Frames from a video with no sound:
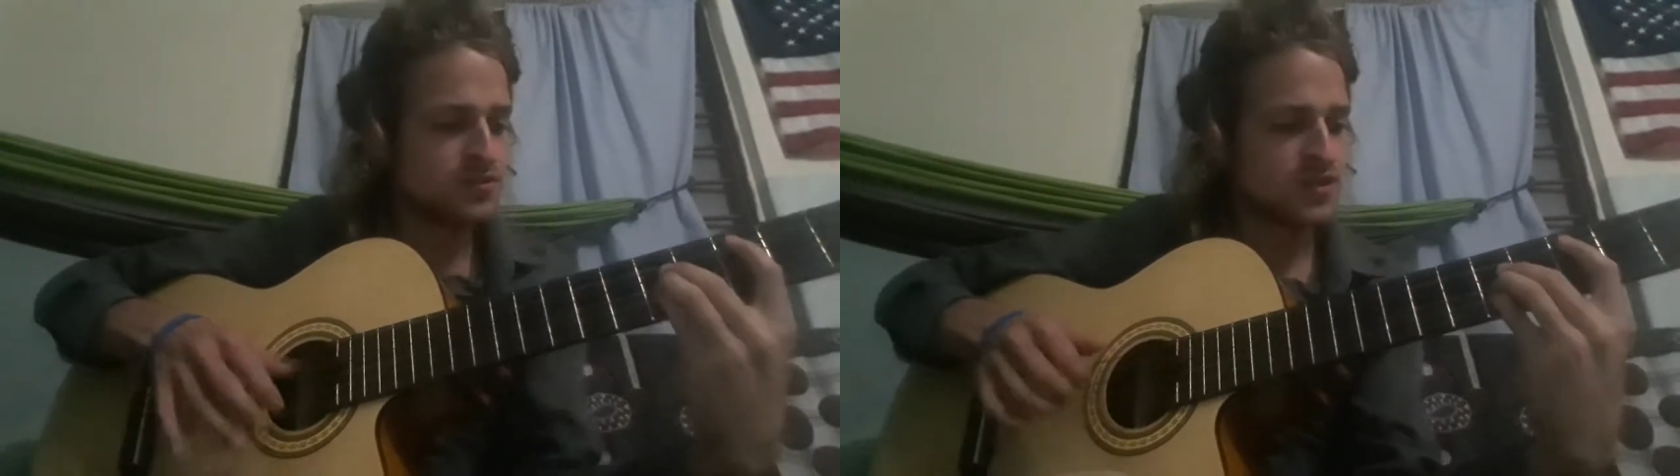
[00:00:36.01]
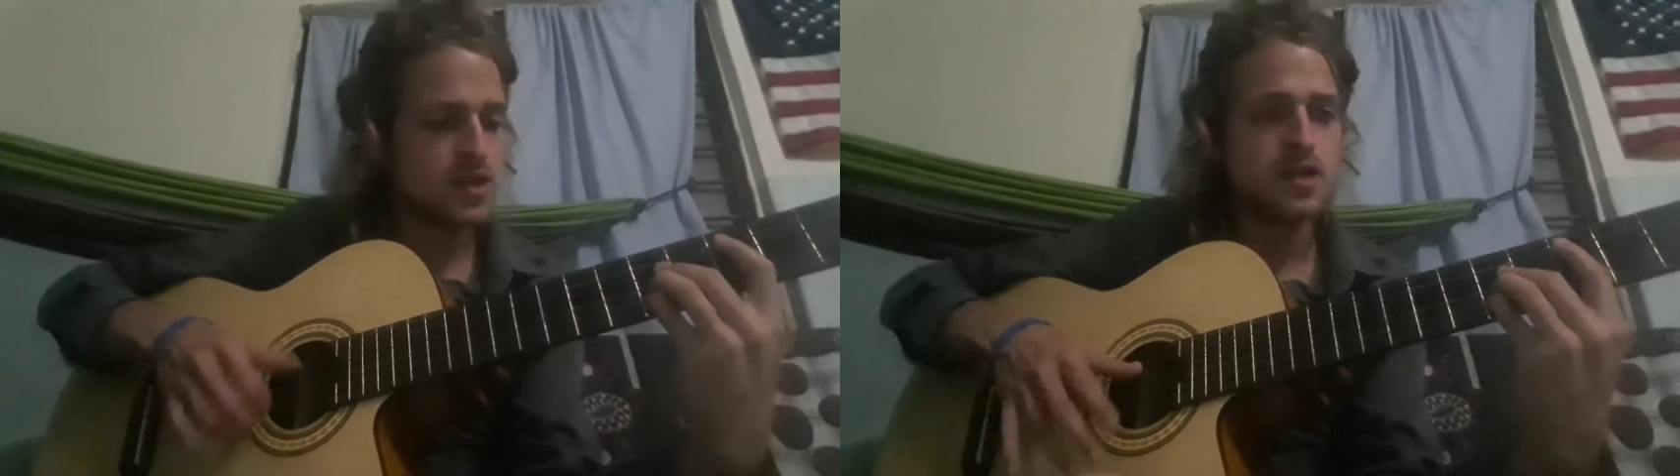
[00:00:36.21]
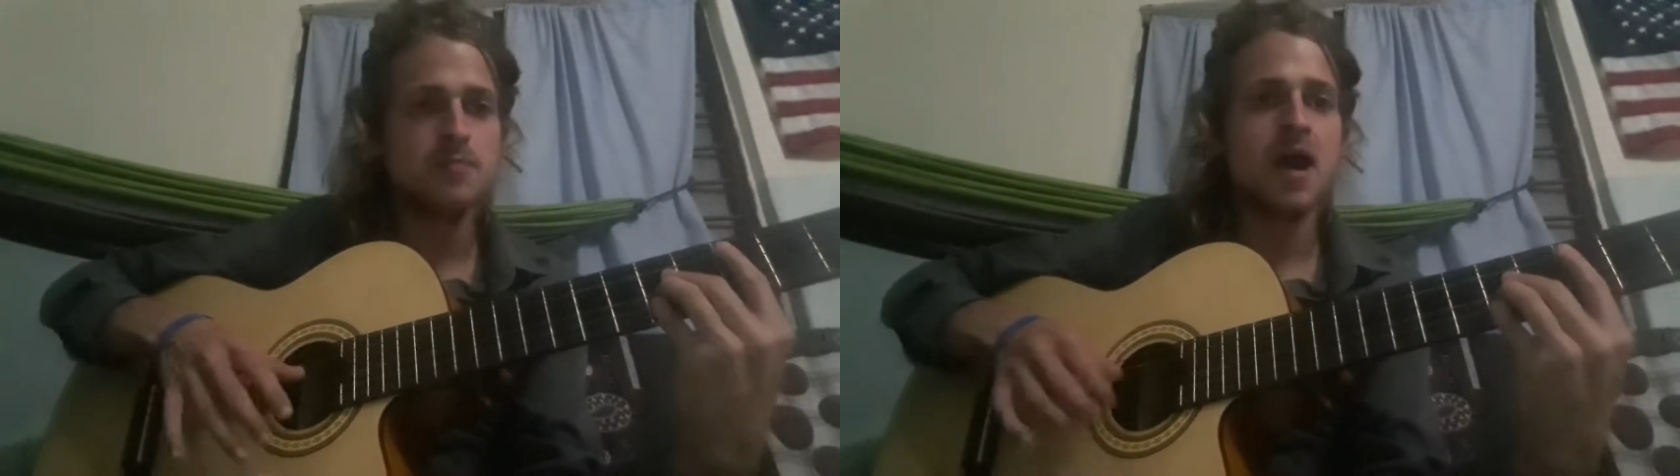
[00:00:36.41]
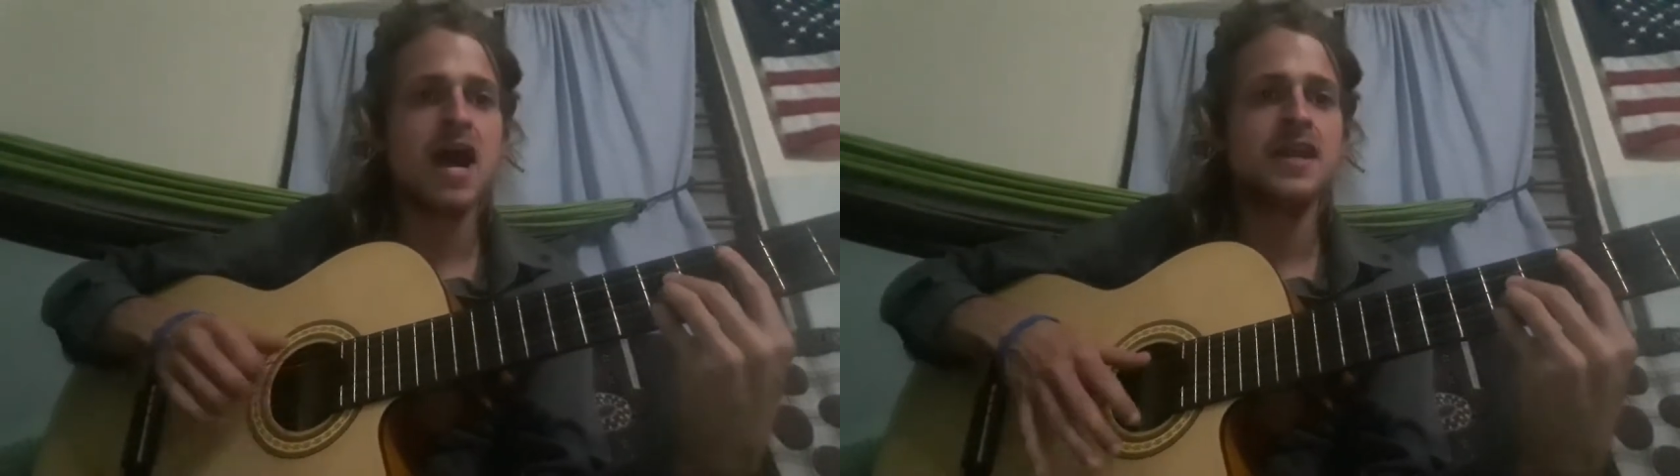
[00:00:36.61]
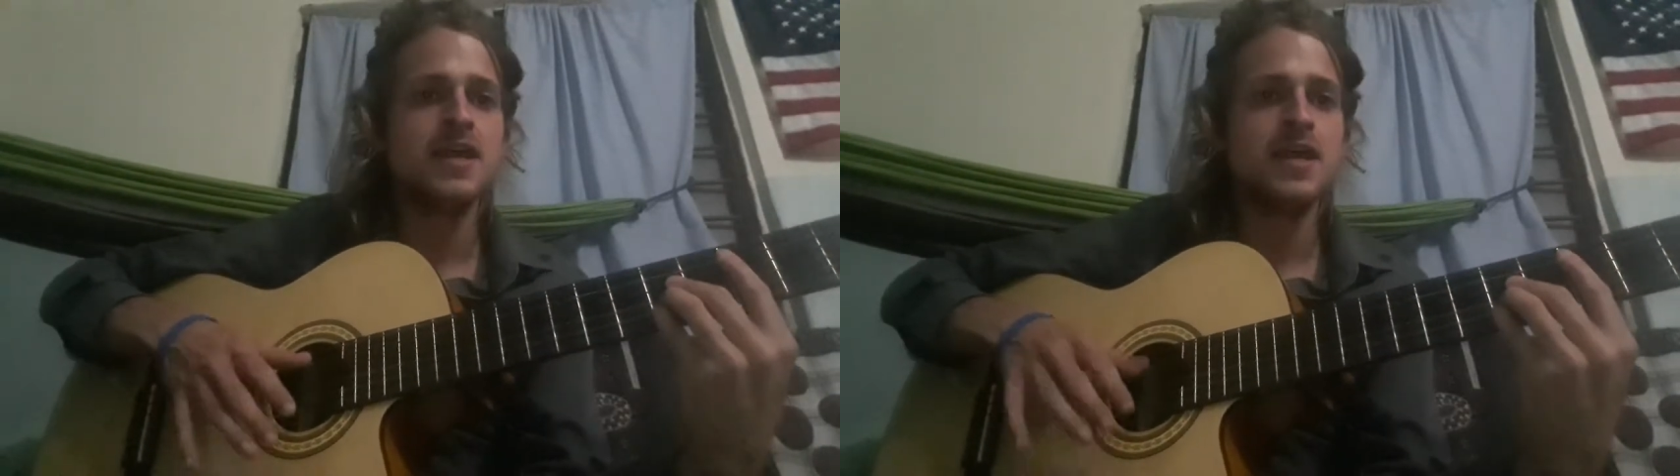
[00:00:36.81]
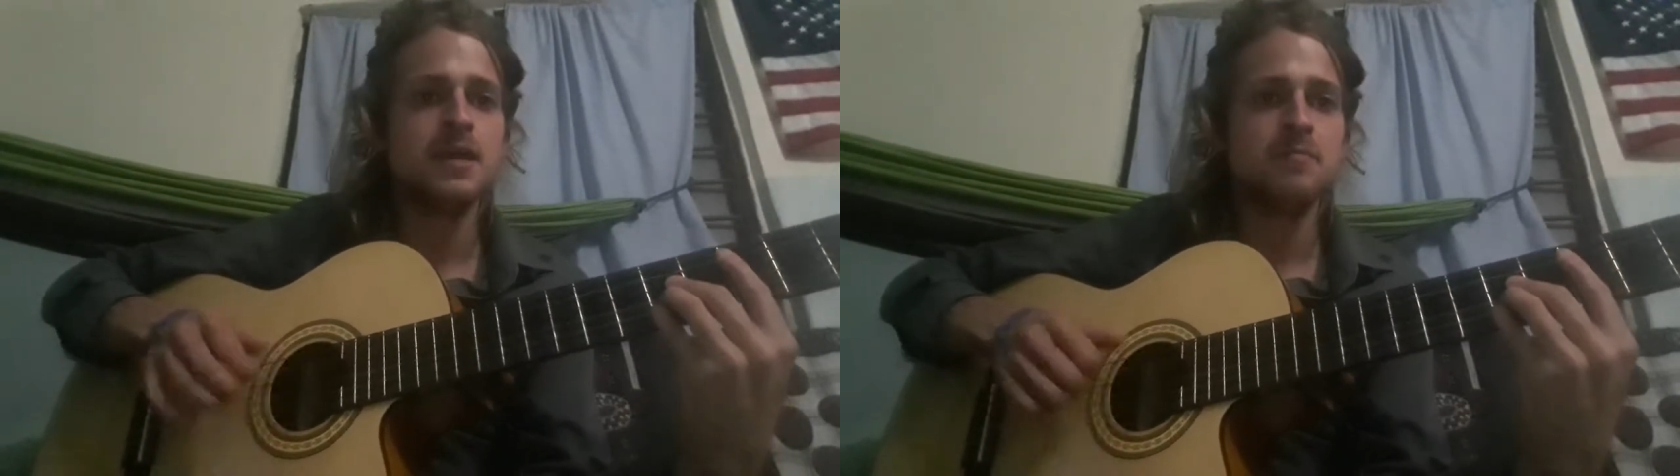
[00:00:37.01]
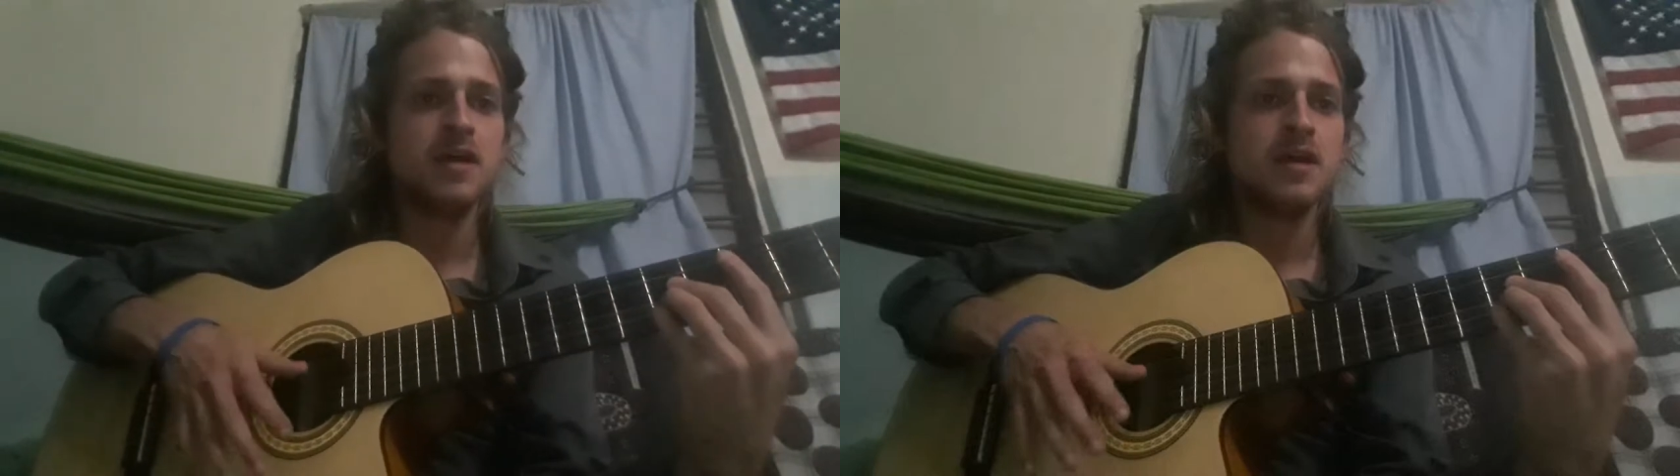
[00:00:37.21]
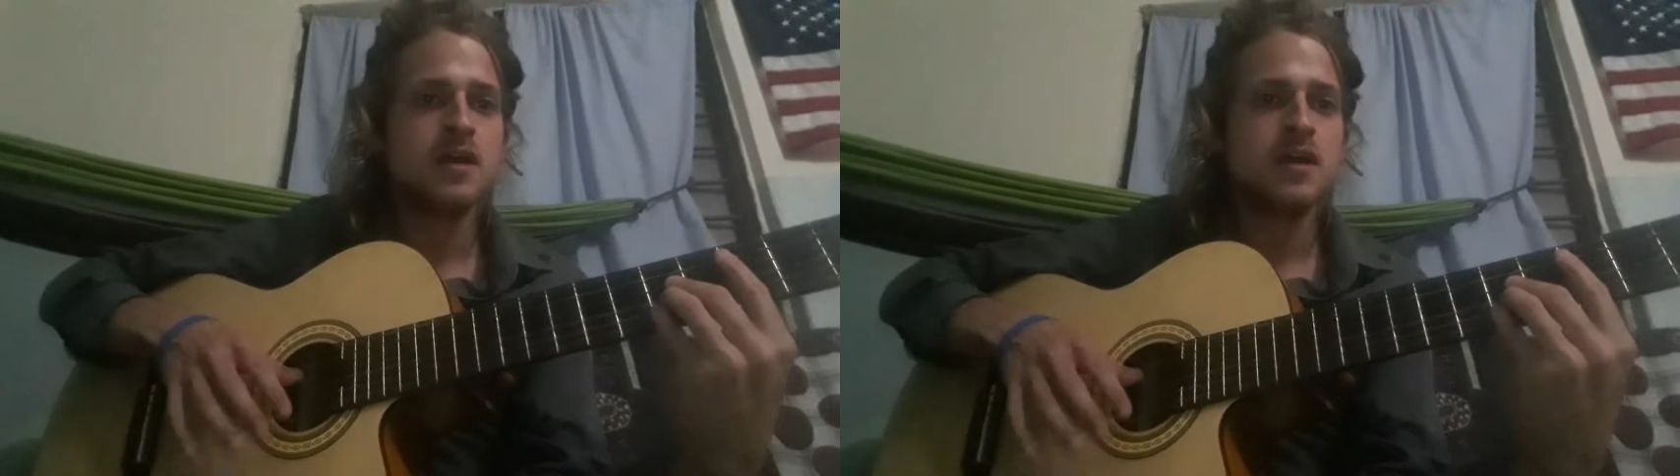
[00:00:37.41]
say my name.